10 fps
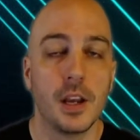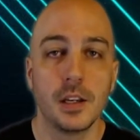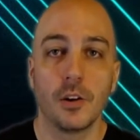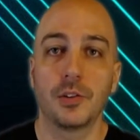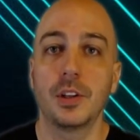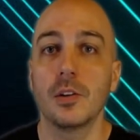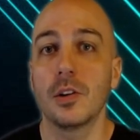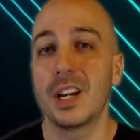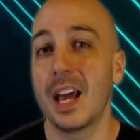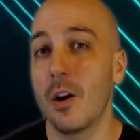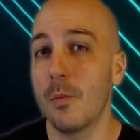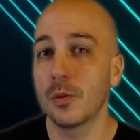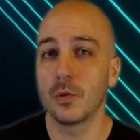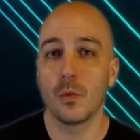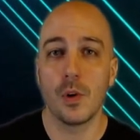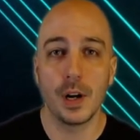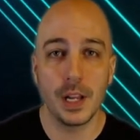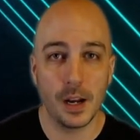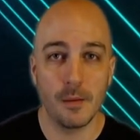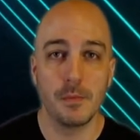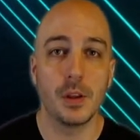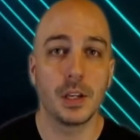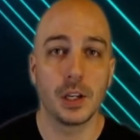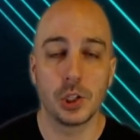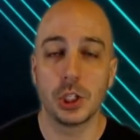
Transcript: So the text will relatively stay exactly where it